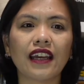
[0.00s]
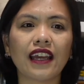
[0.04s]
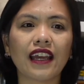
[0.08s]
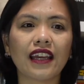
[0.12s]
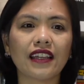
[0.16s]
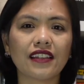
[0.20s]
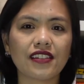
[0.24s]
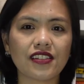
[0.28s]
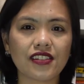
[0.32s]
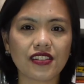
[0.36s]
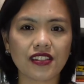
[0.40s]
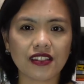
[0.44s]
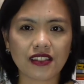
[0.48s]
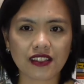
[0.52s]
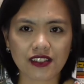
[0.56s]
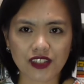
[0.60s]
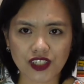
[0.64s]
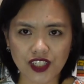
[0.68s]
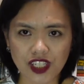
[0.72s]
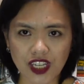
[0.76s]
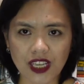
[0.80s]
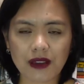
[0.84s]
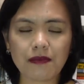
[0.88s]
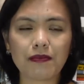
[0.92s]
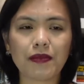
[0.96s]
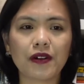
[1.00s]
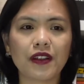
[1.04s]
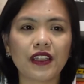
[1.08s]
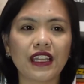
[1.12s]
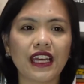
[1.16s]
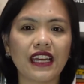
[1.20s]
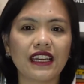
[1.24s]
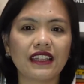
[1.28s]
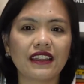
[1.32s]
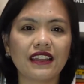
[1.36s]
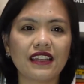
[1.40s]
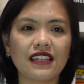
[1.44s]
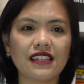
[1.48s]
And she
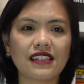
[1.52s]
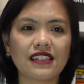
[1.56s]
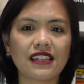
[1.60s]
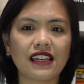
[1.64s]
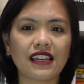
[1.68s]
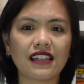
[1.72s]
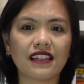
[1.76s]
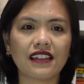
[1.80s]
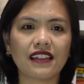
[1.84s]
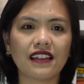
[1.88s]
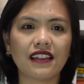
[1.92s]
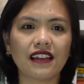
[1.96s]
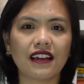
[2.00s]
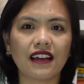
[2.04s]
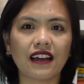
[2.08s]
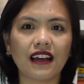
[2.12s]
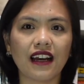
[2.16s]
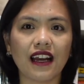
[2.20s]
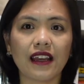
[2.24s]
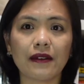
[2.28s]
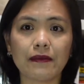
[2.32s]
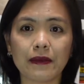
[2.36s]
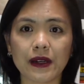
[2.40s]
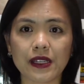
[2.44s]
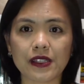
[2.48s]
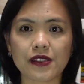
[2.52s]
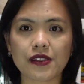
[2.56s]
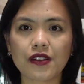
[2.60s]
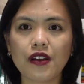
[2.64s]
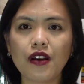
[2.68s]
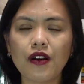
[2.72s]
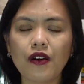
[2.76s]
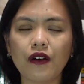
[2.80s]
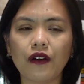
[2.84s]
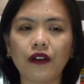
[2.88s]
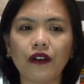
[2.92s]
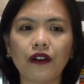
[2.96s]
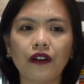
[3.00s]
politely said, "I must
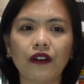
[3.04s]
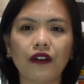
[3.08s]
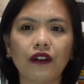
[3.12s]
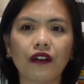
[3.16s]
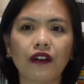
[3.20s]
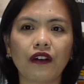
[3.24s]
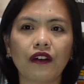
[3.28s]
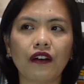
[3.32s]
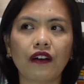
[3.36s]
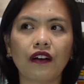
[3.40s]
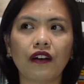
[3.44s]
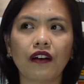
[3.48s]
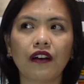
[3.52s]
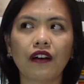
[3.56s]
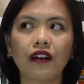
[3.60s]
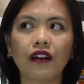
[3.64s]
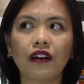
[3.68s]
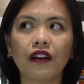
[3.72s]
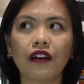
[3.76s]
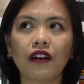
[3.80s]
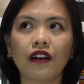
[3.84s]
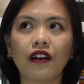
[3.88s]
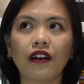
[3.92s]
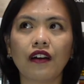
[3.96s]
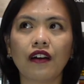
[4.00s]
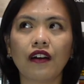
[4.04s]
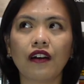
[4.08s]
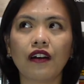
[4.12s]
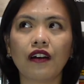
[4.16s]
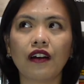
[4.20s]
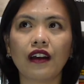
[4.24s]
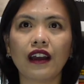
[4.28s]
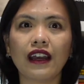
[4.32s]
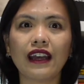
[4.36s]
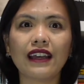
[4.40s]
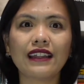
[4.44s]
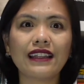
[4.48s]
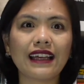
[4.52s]
go."
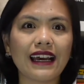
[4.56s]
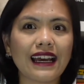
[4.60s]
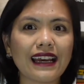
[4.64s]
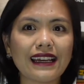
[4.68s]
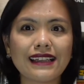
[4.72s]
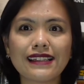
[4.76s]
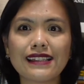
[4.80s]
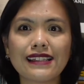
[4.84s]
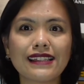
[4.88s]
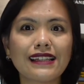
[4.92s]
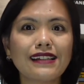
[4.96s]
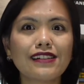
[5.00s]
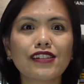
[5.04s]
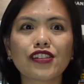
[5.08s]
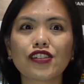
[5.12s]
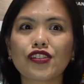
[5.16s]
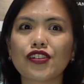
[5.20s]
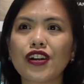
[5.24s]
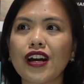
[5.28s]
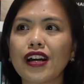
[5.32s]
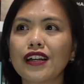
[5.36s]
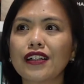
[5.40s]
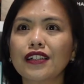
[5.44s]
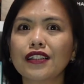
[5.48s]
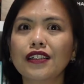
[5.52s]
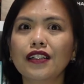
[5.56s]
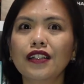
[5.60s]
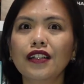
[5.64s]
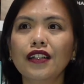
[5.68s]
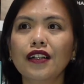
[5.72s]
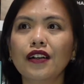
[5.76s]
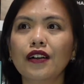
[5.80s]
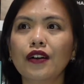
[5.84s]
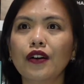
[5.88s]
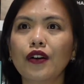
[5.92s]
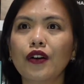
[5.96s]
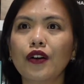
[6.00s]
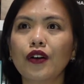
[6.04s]
And I still
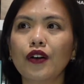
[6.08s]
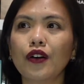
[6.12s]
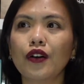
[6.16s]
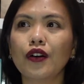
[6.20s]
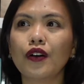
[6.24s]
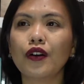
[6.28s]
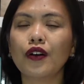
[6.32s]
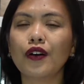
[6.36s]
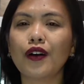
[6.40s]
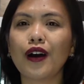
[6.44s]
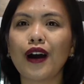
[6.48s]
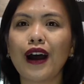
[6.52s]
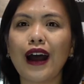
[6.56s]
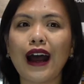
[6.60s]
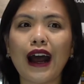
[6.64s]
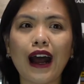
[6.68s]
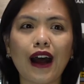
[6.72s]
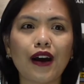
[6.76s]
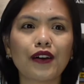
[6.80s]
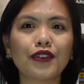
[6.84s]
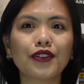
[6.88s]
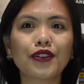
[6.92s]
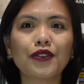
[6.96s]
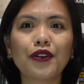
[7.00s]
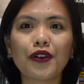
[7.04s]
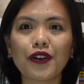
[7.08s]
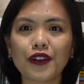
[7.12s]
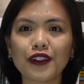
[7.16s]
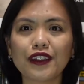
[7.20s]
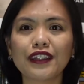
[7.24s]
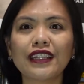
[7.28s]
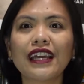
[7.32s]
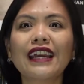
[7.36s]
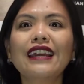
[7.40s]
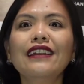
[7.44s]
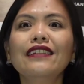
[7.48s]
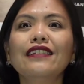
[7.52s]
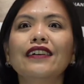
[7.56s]
struggle how to
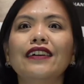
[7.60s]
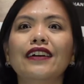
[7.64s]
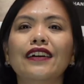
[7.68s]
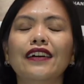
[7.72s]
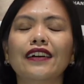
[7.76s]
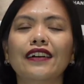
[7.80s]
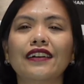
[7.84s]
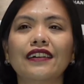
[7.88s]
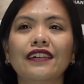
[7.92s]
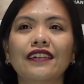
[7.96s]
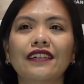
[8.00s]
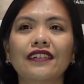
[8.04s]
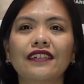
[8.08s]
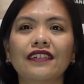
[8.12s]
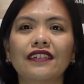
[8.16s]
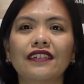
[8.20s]
contain her.